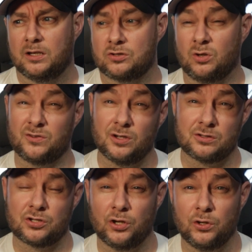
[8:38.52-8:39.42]
So I've
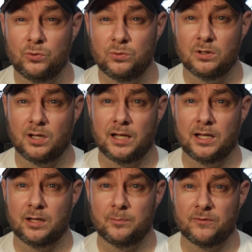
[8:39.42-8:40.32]
got 2
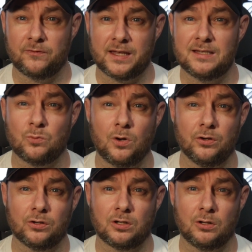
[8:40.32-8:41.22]
Phase
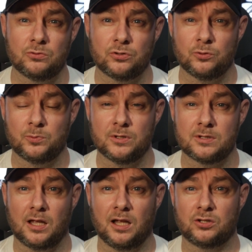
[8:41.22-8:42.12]
1 clone
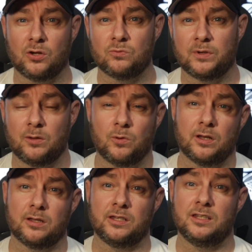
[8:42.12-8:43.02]
troopers. I don't really
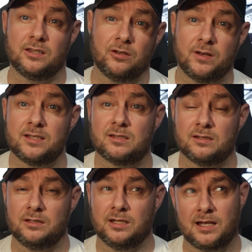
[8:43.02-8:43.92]
want to,
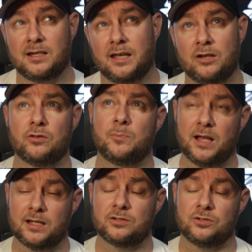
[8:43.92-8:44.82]
you can get another
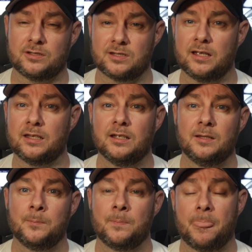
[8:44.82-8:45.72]
pack, should I say,
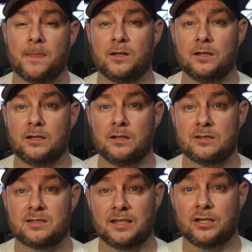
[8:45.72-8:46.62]

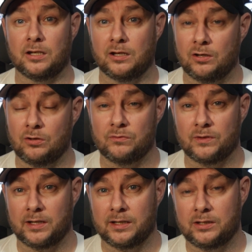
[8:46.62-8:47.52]
singular of
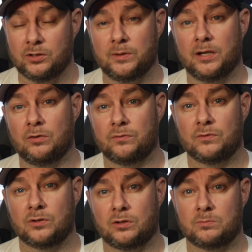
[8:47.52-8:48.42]
a unit of
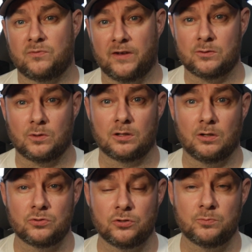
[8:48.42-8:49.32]
Phase 1
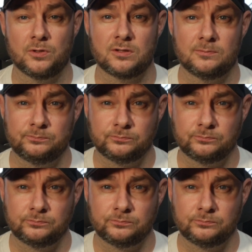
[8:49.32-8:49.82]
clone troopers.